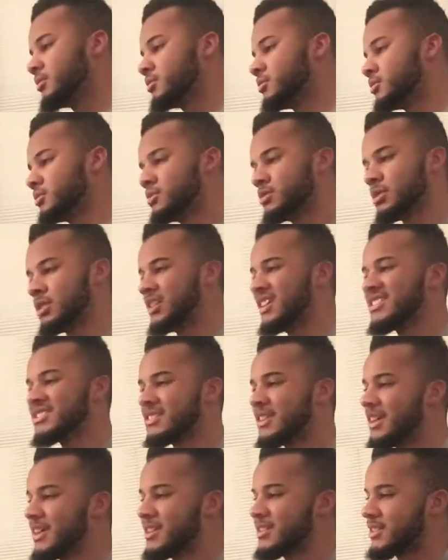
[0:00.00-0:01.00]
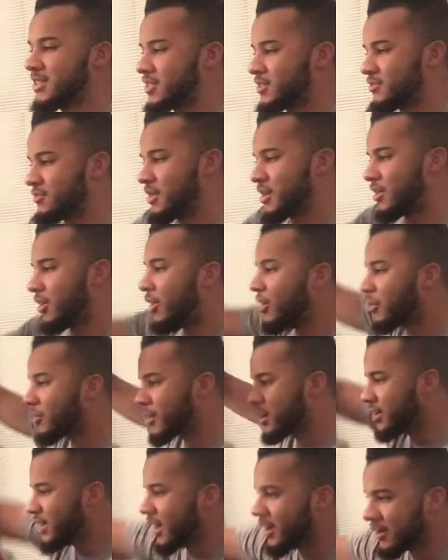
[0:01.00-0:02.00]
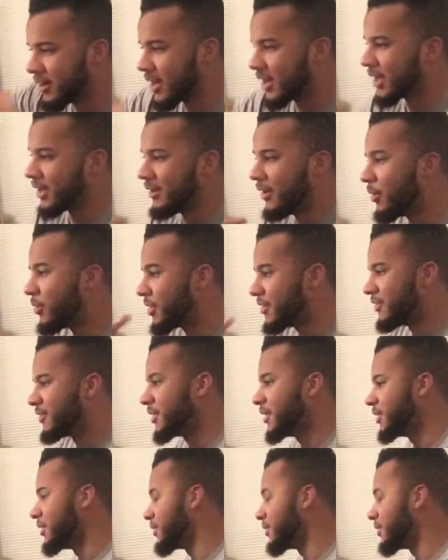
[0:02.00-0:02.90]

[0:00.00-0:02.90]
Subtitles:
The dislikes just went already done. I can already feel